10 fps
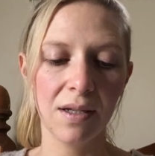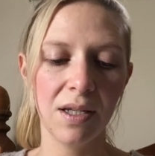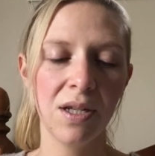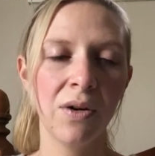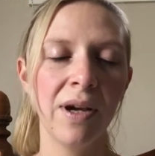
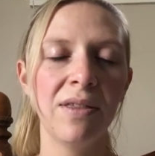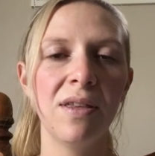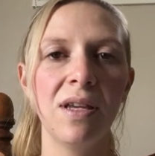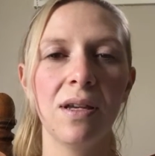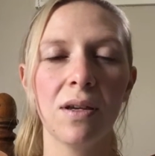you know, I
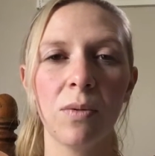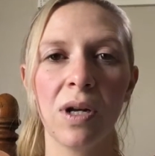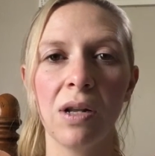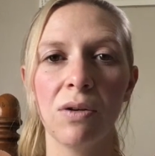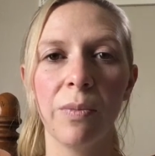think when
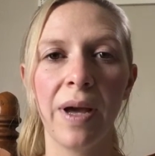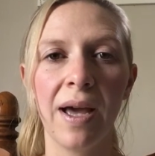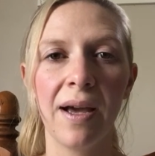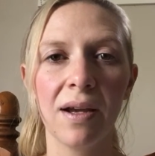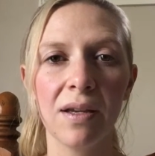I look
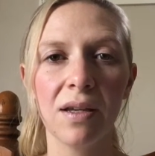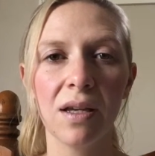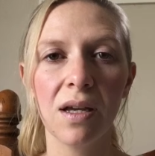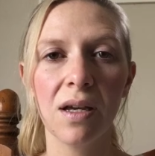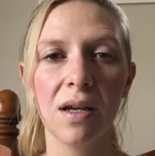back,
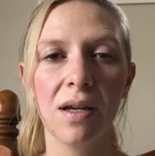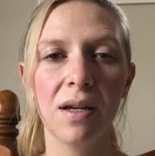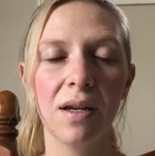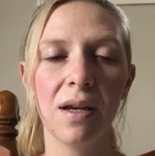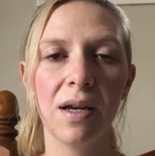
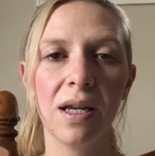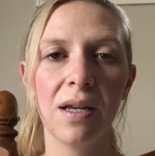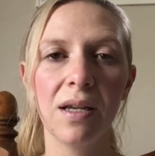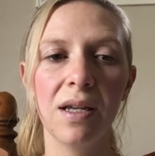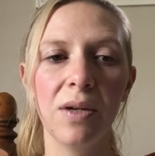
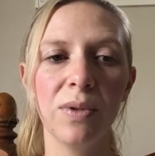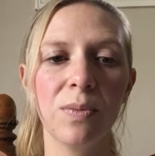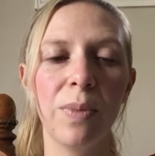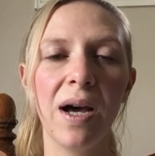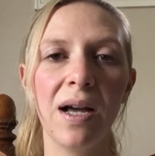it was
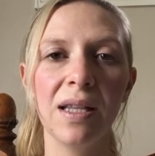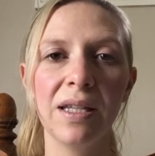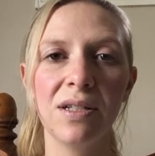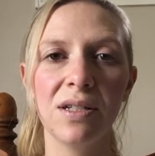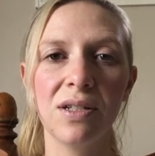
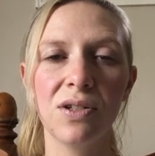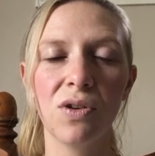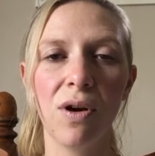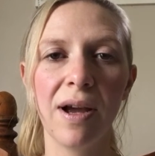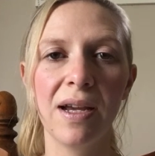partly to
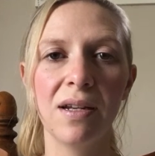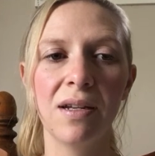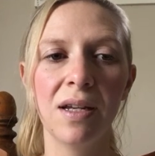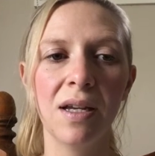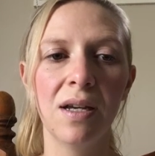try
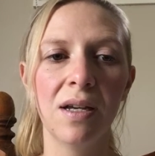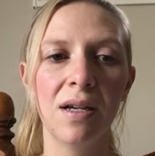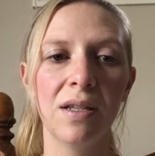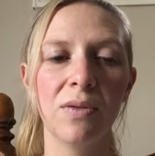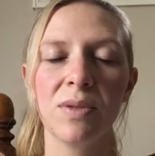and
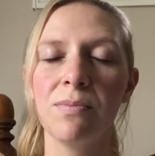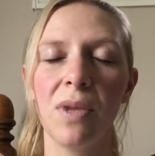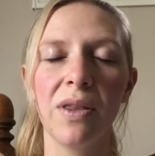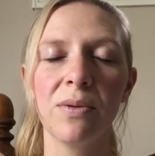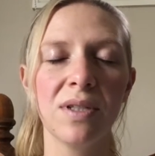there
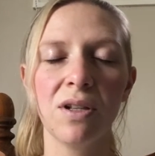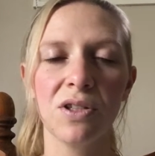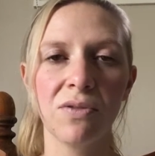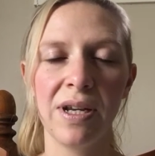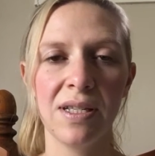was
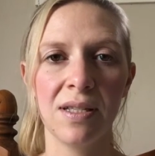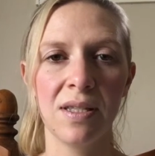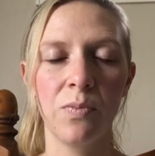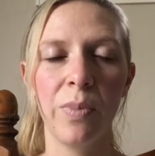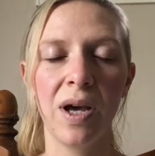lots of
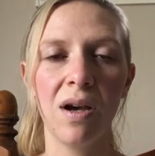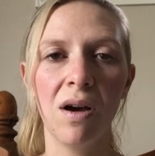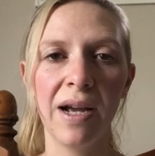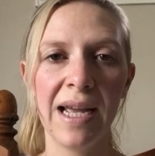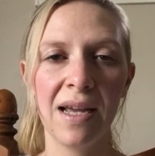reasons, but
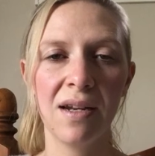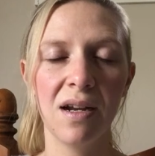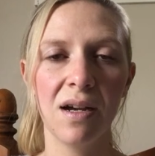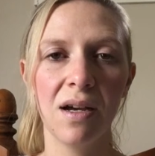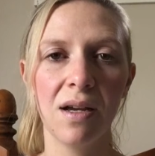I had
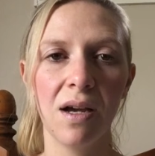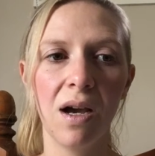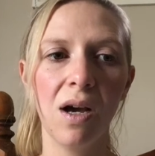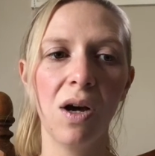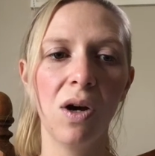
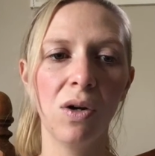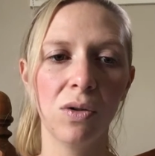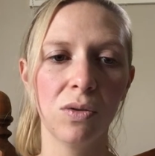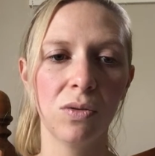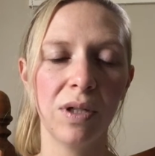a
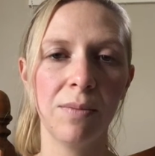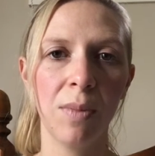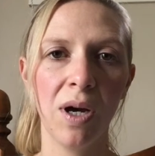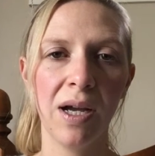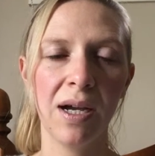hole in
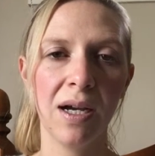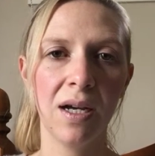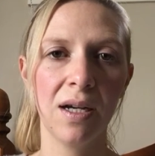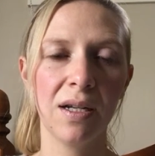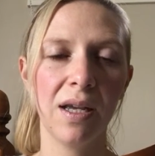my
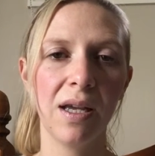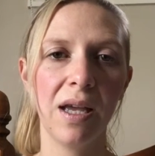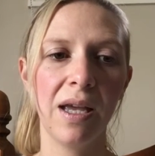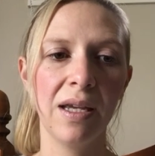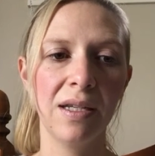heart
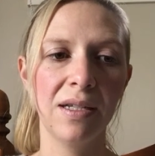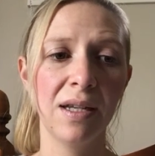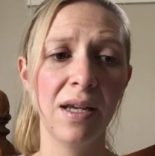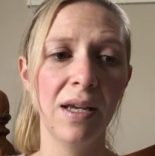and